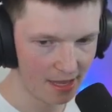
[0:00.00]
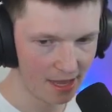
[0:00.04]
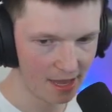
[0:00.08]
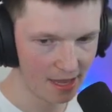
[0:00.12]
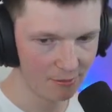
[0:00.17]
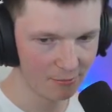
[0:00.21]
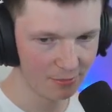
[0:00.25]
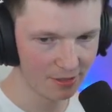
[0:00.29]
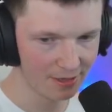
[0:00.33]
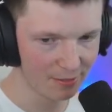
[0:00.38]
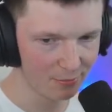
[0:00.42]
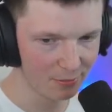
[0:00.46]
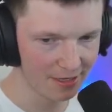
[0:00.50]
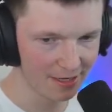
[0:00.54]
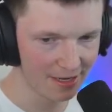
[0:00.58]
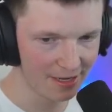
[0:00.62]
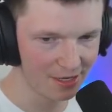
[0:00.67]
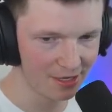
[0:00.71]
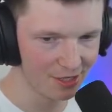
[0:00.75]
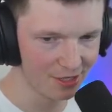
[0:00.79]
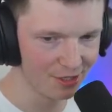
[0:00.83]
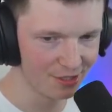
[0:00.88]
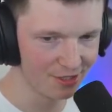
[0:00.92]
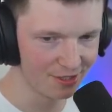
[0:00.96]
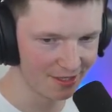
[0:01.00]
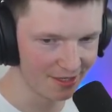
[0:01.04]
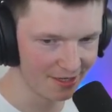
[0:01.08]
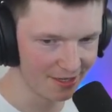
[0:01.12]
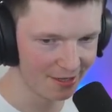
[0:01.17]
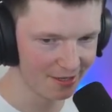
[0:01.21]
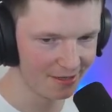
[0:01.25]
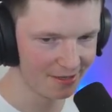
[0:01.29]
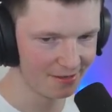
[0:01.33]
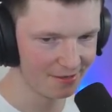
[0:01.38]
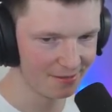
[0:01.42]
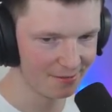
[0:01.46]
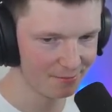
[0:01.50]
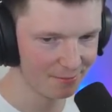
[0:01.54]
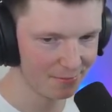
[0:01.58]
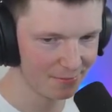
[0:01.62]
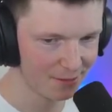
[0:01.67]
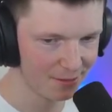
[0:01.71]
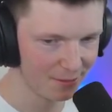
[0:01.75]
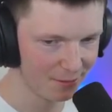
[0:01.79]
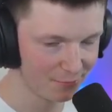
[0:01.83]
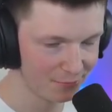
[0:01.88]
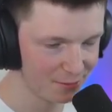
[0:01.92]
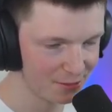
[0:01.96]
When I heard it,
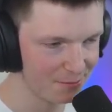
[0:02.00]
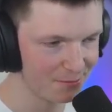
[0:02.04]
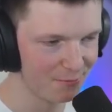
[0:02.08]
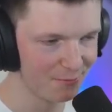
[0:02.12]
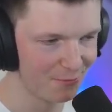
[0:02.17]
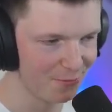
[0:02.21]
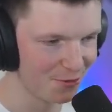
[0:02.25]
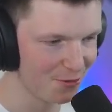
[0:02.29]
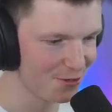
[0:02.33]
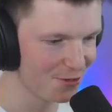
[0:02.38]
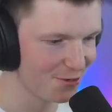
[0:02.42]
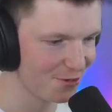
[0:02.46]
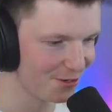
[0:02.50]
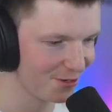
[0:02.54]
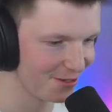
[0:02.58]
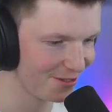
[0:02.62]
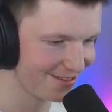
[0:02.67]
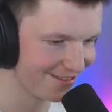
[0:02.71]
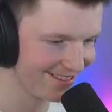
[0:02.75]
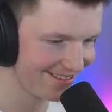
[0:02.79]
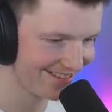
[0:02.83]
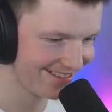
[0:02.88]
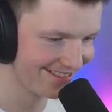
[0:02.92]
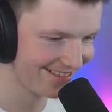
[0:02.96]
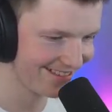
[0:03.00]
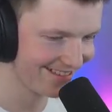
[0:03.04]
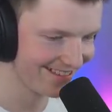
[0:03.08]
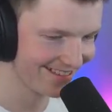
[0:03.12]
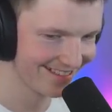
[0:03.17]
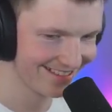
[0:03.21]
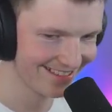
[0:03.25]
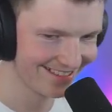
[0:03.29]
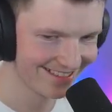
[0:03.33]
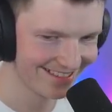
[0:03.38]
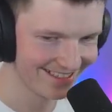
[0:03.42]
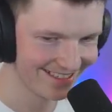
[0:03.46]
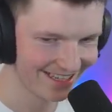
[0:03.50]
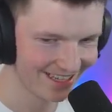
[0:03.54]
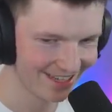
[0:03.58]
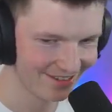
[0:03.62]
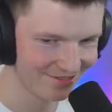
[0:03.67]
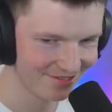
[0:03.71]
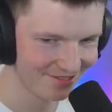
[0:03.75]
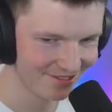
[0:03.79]
obviously before you lot, I